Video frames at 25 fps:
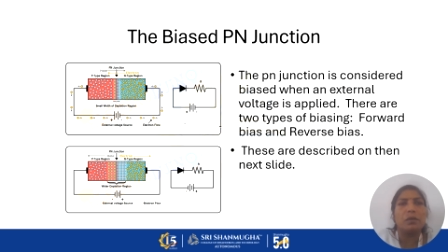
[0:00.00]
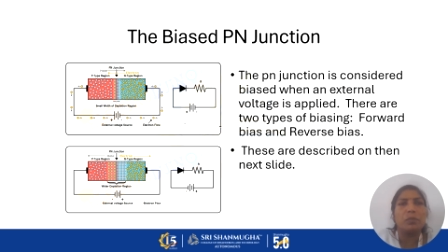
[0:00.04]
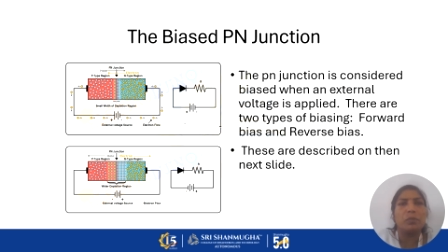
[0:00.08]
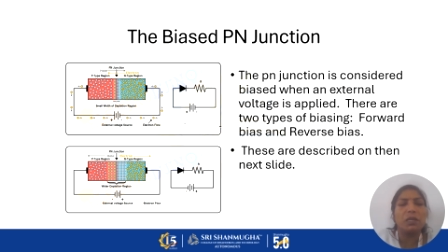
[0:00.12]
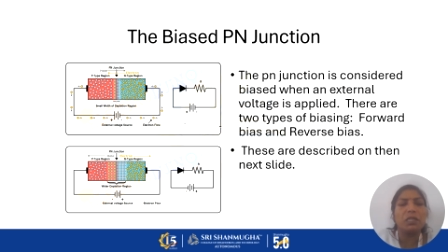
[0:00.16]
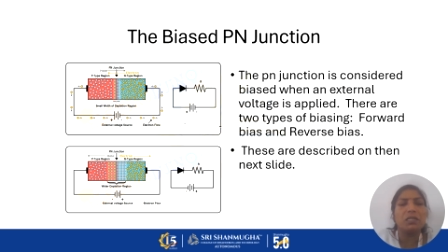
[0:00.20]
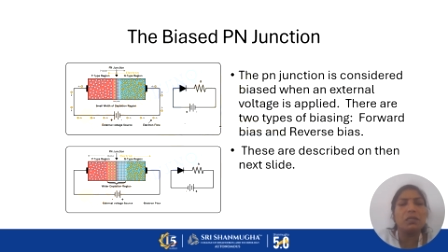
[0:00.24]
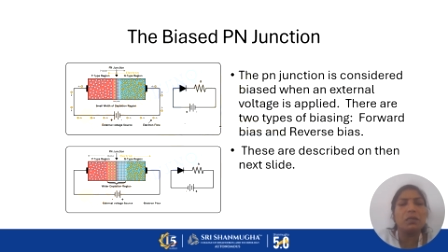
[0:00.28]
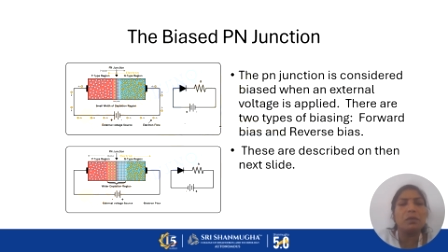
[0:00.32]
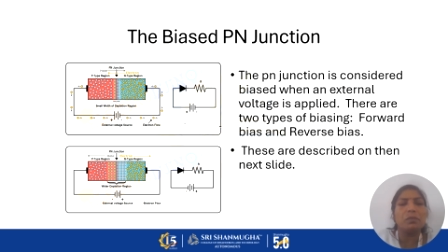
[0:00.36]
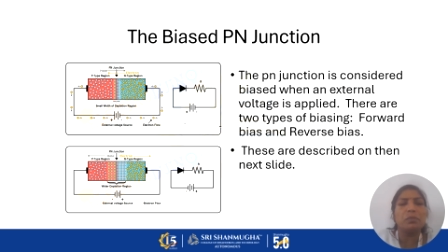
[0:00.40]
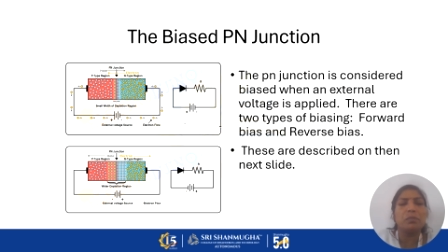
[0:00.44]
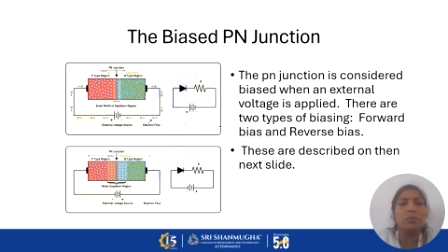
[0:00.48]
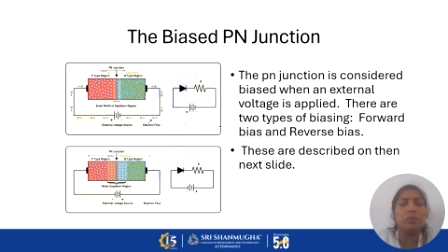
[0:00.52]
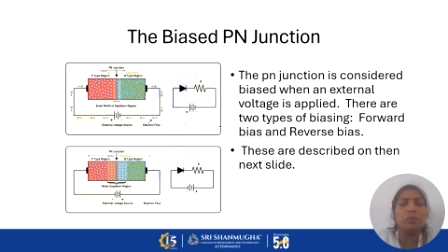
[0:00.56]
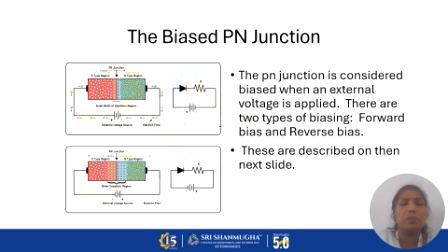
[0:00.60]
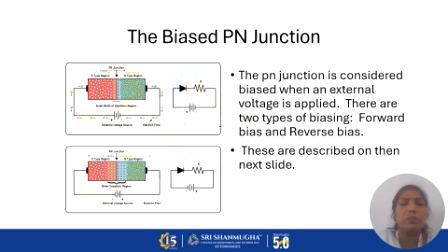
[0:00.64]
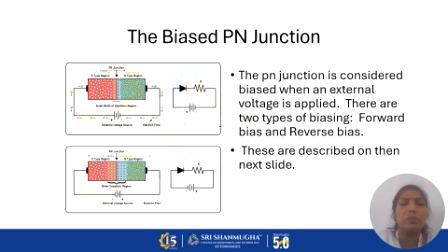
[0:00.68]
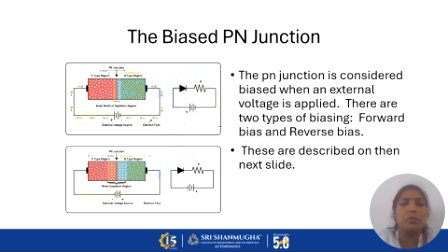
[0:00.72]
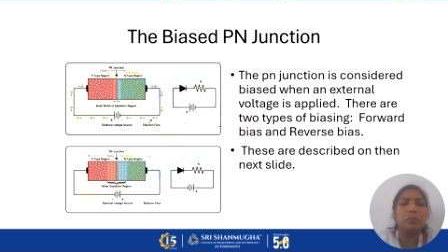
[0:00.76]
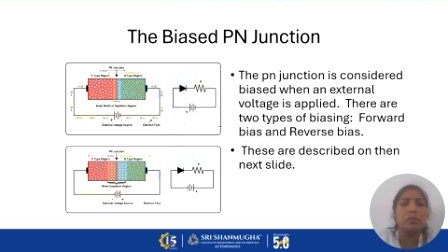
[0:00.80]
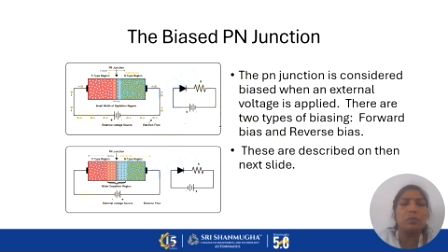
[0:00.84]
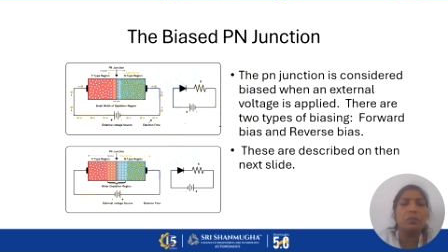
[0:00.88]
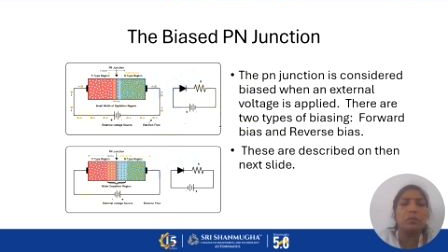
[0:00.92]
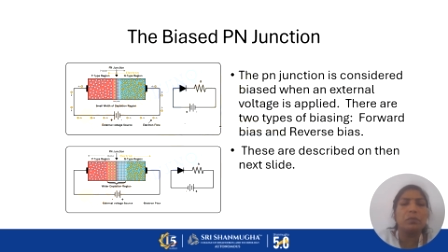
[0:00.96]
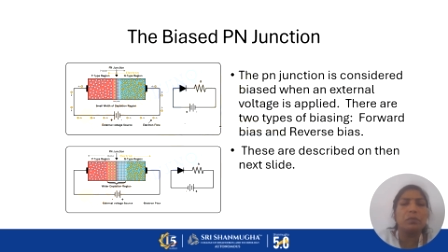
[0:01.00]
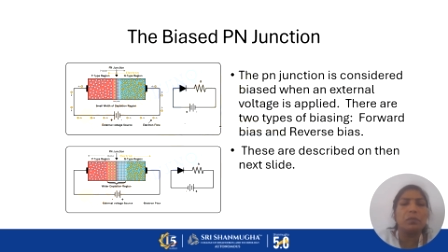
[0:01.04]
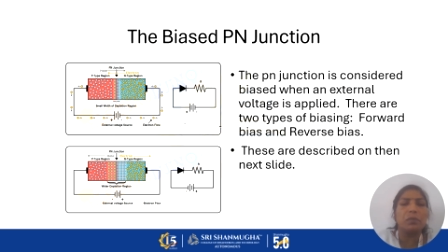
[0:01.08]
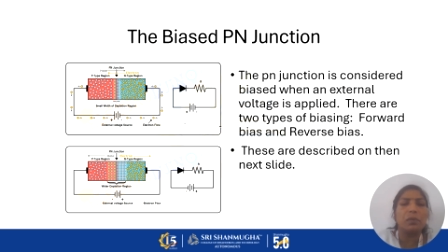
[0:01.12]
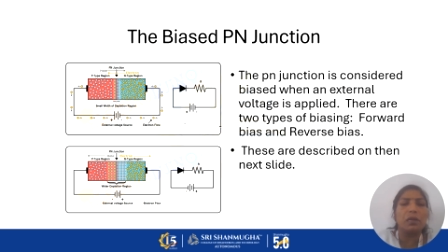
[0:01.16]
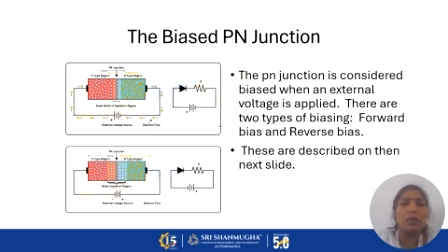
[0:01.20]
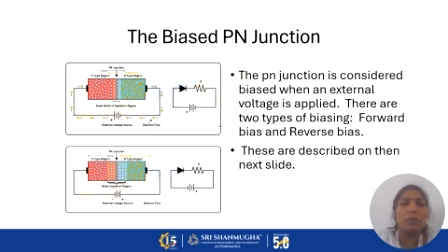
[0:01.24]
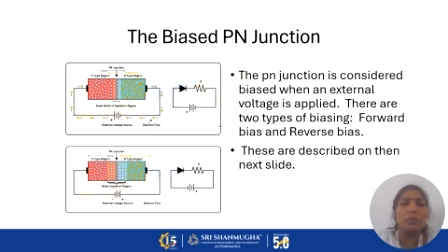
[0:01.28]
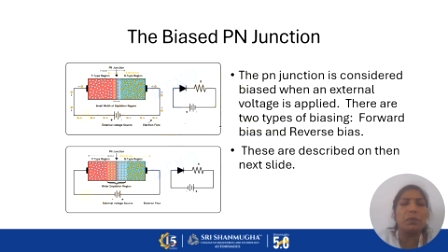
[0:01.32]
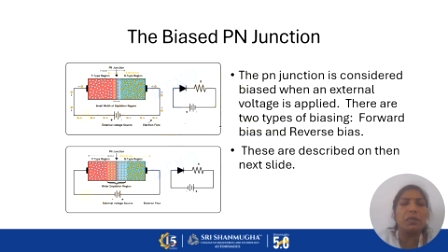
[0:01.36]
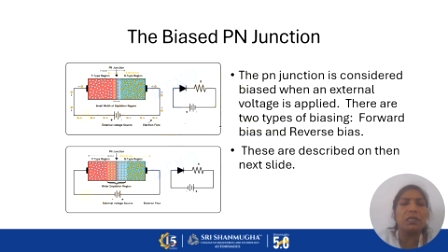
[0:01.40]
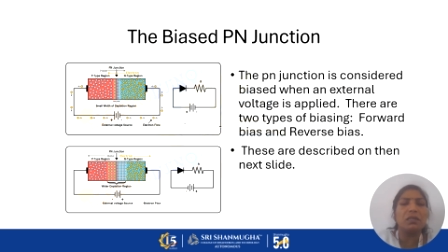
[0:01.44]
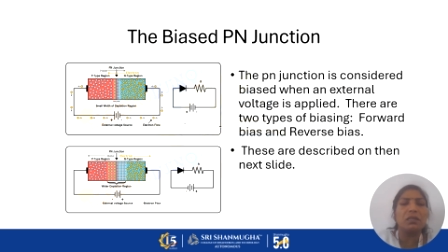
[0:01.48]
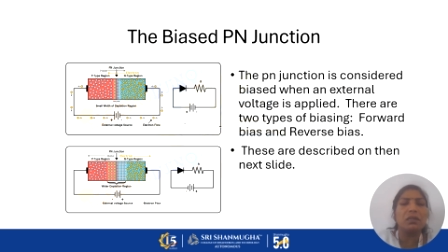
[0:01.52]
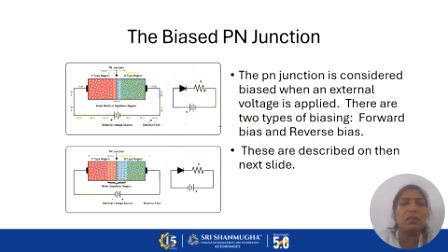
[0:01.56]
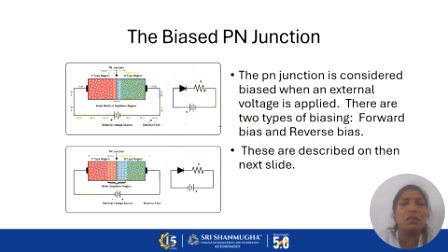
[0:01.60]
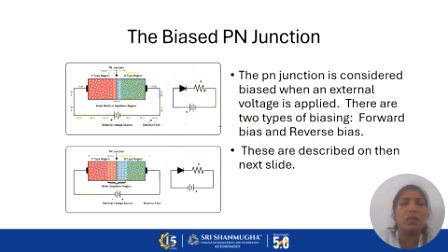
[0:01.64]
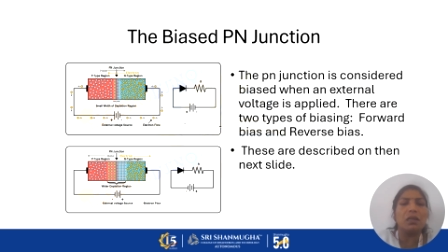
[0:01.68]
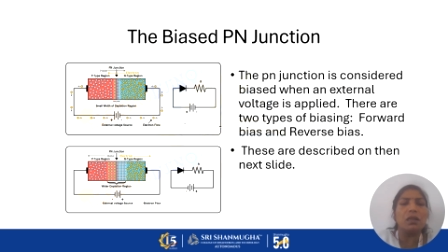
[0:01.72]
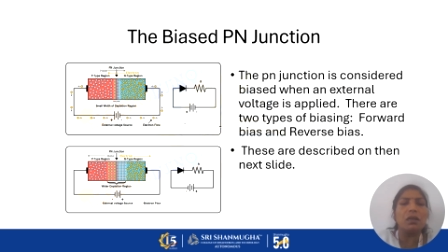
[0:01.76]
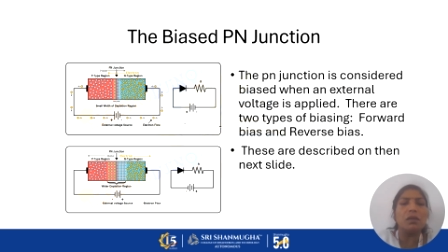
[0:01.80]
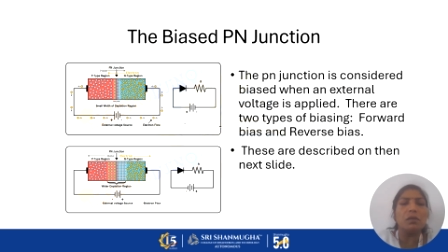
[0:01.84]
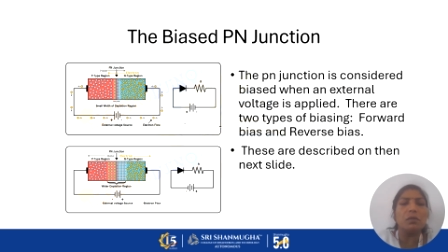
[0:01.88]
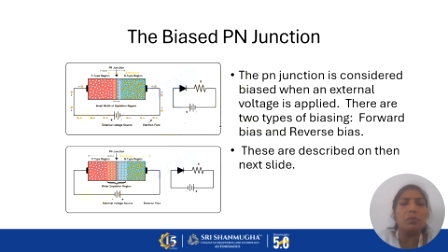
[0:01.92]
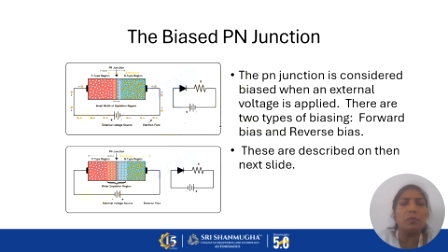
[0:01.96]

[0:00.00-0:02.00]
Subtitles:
p-type material